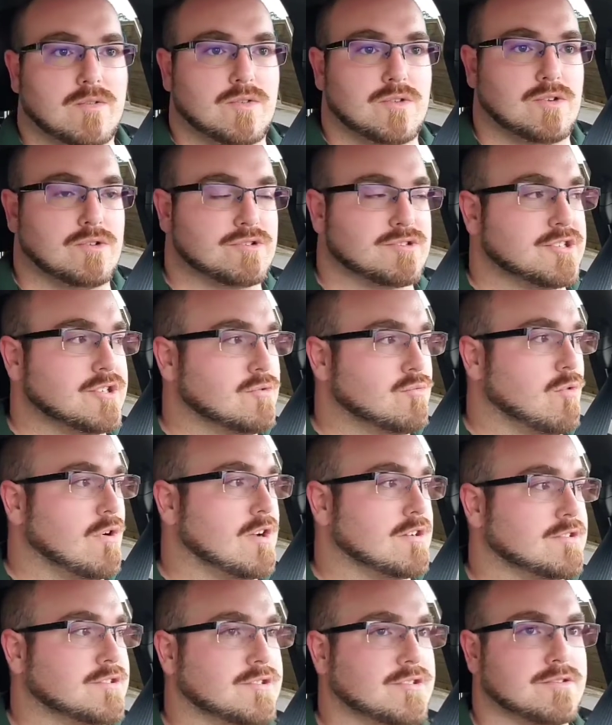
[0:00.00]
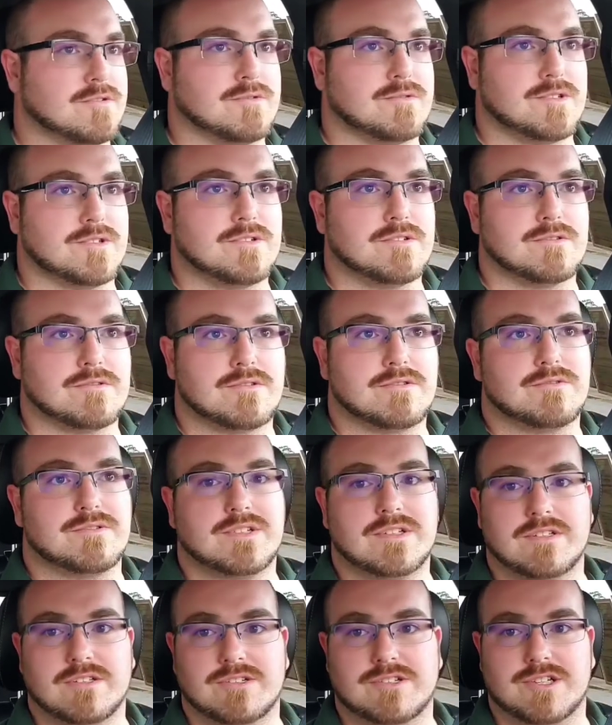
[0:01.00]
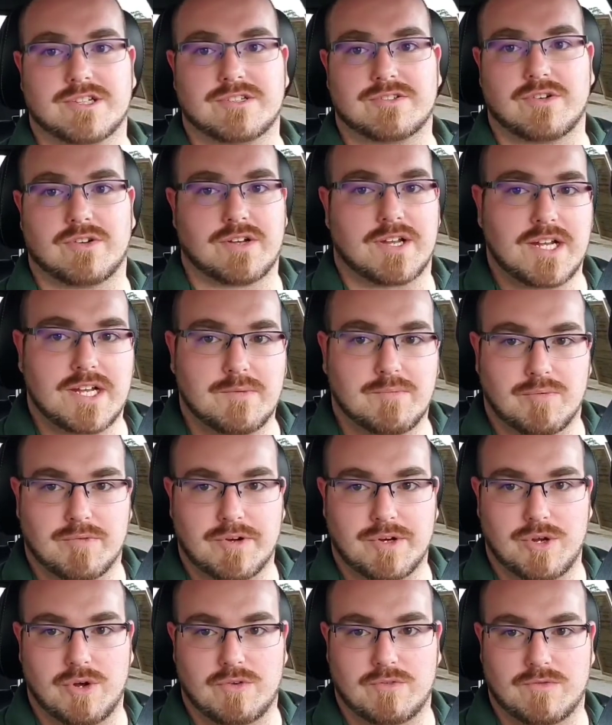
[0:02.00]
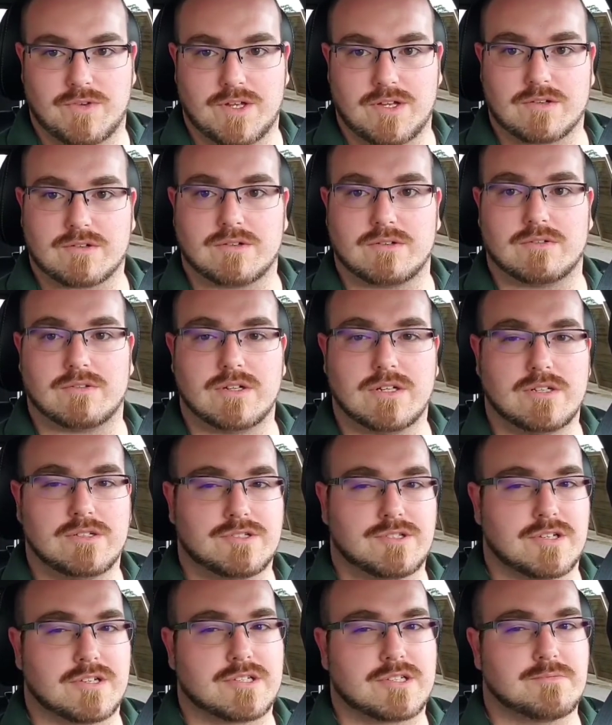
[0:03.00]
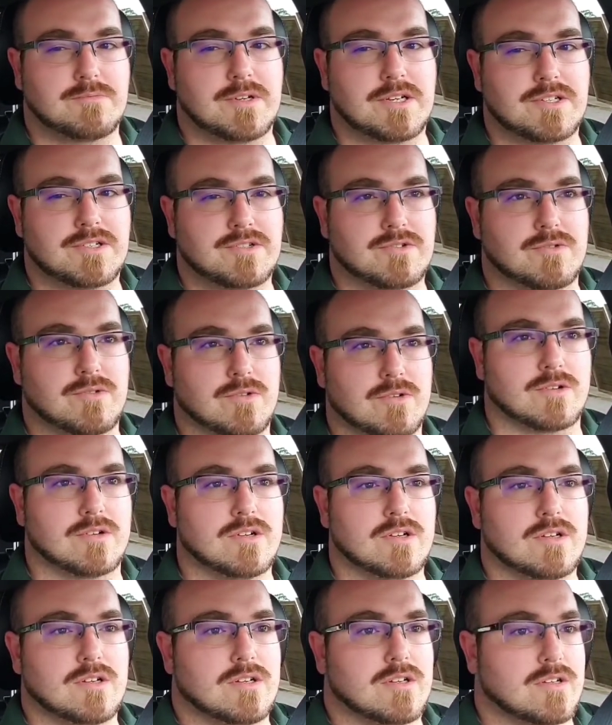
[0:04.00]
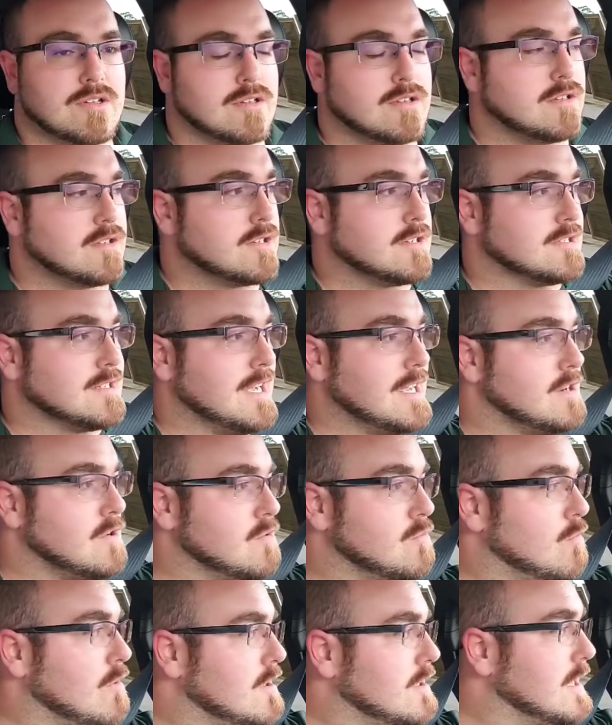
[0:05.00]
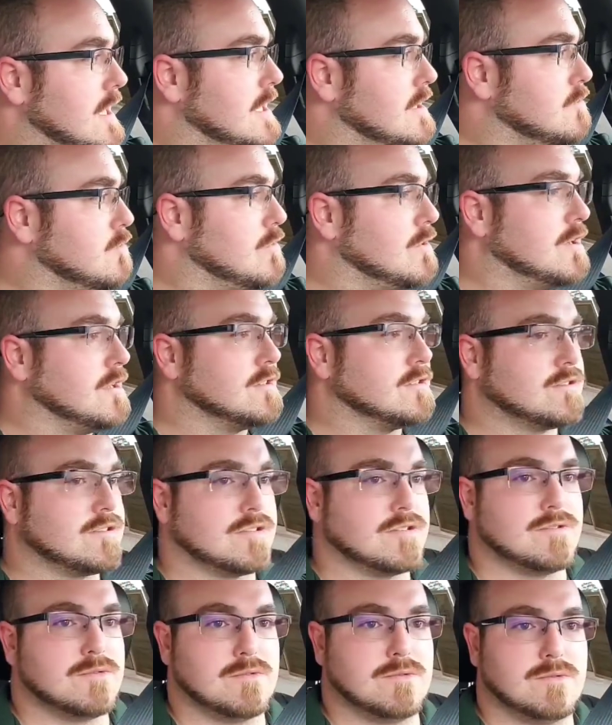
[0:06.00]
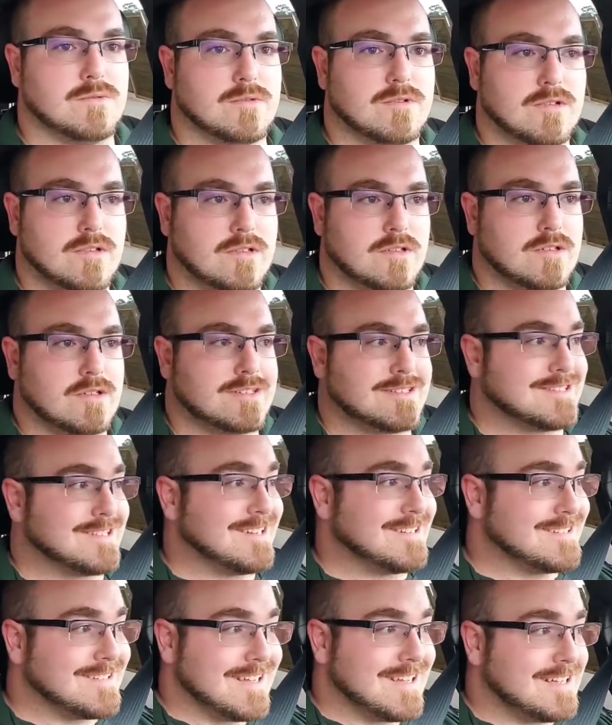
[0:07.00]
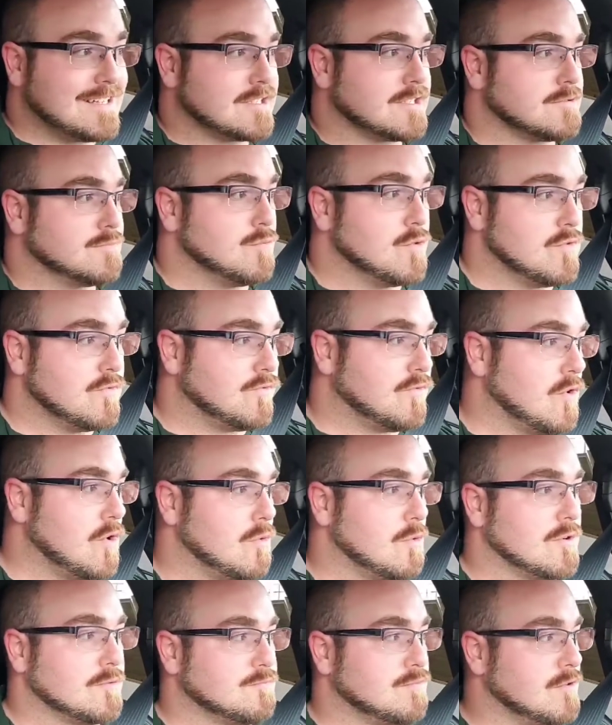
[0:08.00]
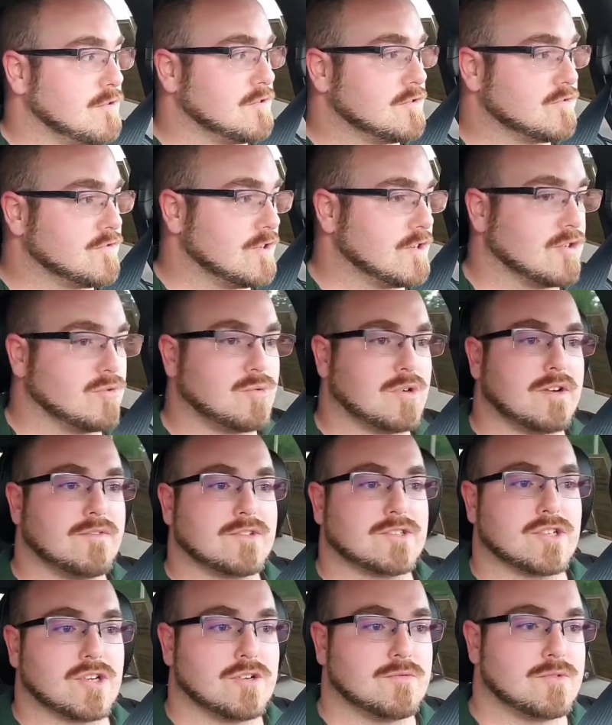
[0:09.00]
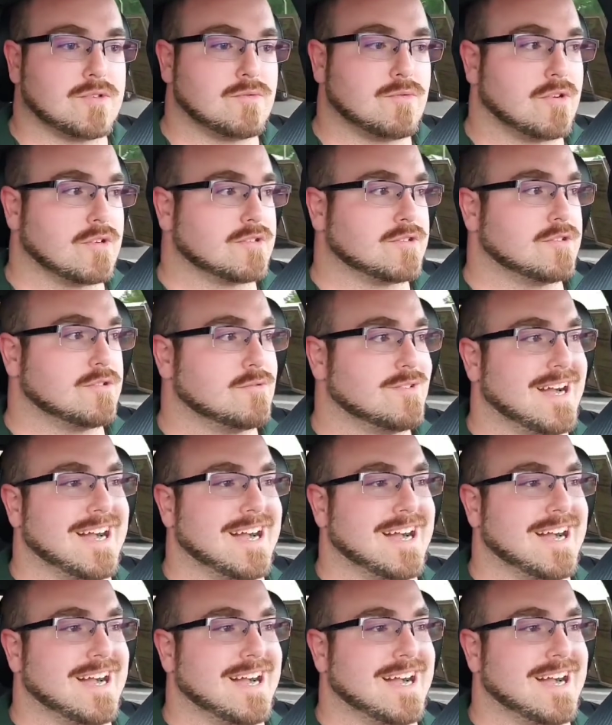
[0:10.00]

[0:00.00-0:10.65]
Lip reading: You still want to do your due diligence on any pre-owned vehicle just to be sure, because I don't want anyone to say yes, move forward, pull the trigger, whatever term you want to.